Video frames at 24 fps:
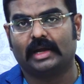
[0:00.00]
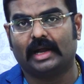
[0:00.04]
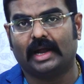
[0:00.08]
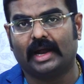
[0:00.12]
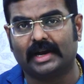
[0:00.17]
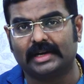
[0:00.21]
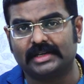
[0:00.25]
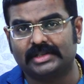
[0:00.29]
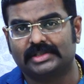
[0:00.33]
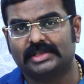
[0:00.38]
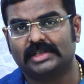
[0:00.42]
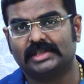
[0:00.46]

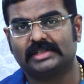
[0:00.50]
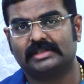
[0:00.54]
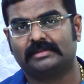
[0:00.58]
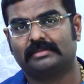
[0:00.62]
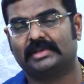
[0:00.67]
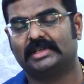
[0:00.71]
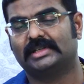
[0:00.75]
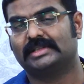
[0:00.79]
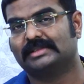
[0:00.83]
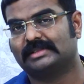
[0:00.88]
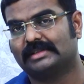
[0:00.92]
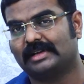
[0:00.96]

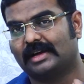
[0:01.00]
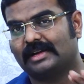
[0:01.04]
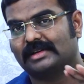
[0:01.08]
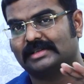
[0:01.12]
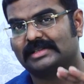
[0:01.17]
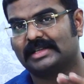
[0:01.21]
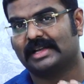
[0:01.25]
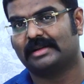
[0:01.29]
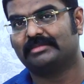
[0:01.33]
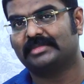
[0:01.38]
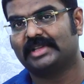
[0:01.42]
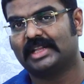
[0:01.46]
Adjustments are
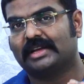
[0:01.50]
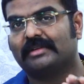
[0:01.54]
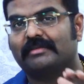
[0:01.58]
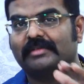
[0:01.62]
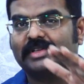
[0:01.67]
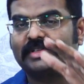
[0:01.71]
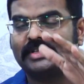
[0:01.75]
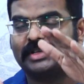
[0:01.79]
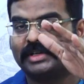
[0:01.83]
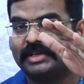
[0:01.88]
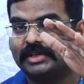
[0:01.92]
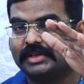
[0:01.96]
something
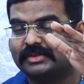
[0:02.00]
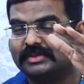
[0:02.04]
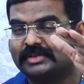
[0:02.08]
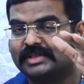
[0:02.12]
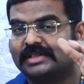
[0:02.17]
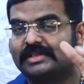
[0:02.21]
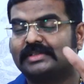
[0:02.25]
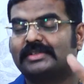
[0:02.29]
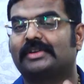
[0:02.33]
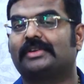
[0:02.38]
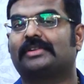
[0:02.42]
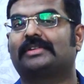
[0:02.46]
which
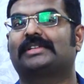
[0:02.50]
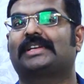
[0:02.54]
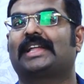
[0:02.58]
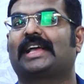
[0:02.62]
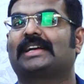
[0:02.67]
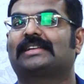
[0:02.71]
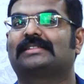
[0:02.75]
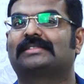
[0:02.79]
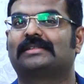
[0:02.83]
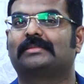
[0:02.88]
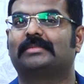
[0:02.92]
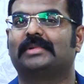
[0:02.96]
reduces your
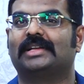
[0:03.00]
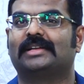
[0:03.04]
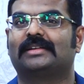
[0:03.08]
taxable